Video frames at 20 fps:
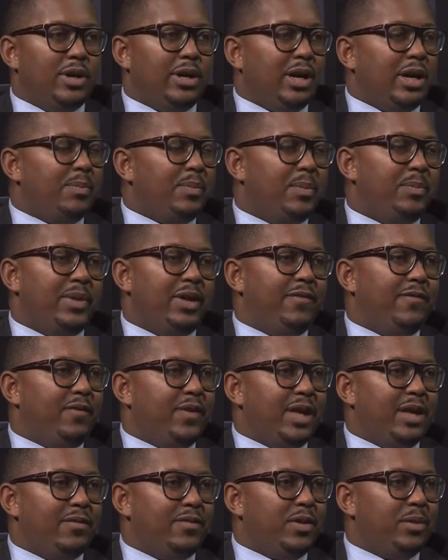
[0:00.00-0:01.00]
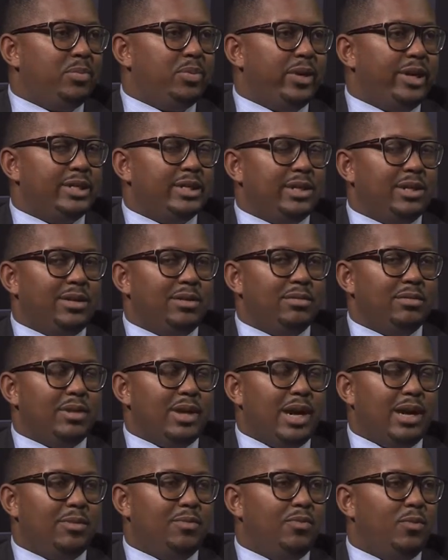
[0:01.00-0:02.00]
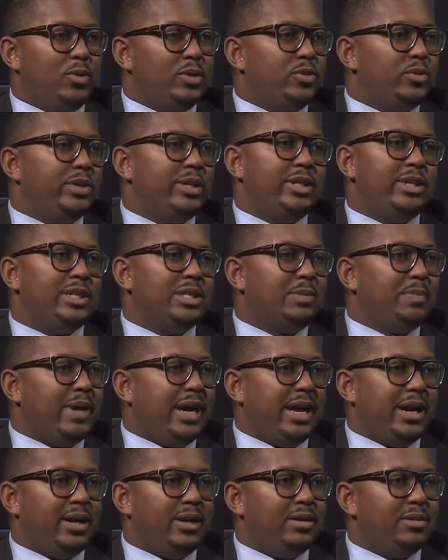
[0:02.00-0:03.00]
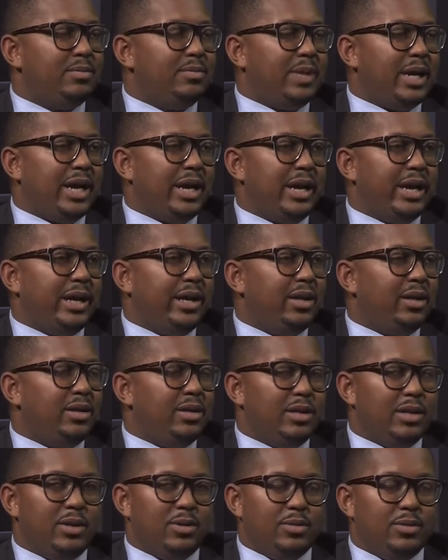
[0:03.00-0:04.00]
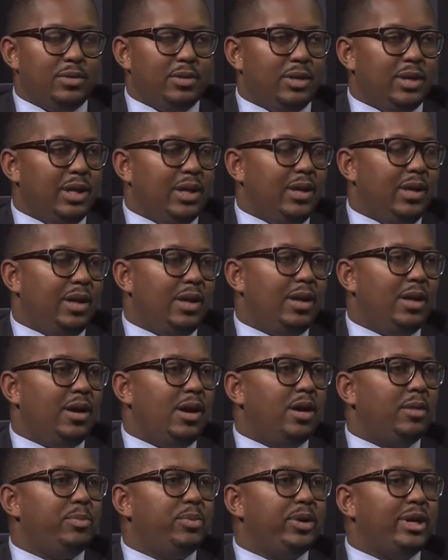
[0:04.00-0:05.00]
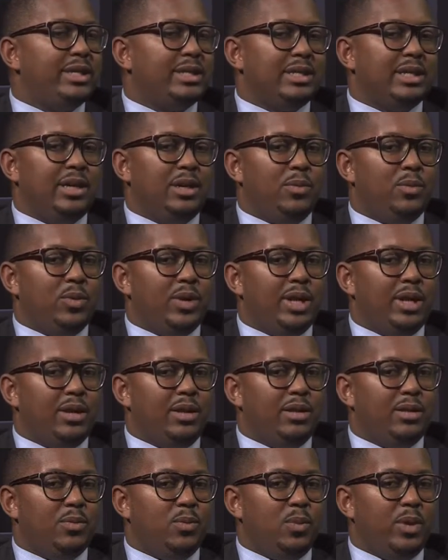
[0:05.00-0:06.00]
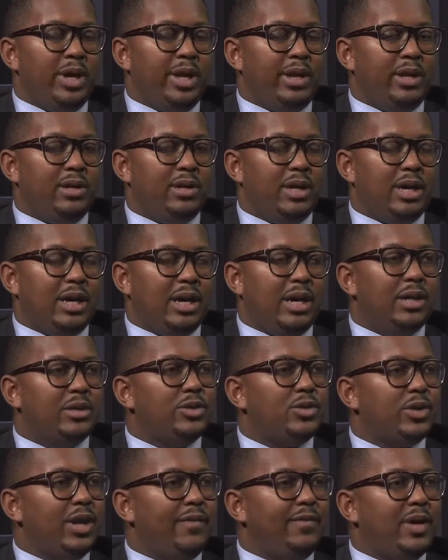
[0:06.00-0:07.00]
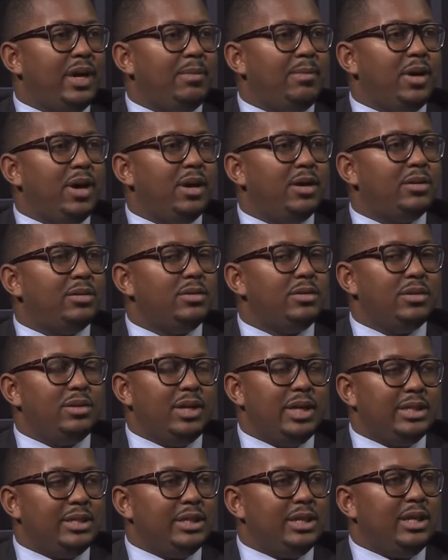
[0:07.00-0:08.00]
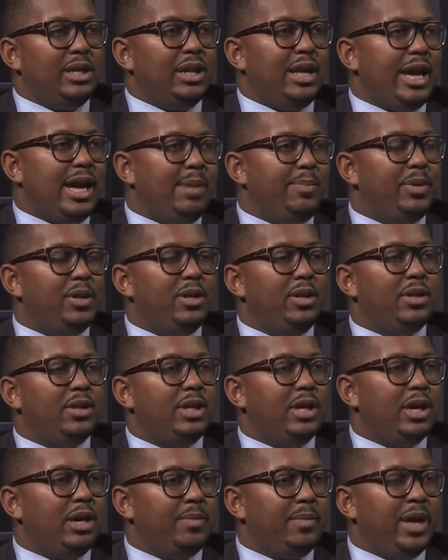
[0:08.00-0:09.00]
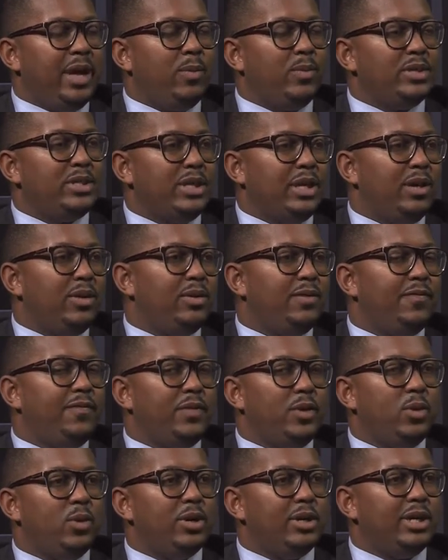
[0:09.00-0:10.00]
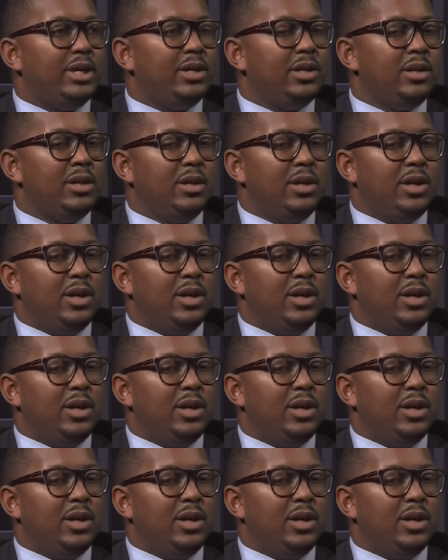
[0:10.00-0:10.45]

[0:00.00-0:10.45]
I'm a big fan of our president. I was really inspired by our president, and when Trayvon Martin incident happened and the young man was killed in Florida,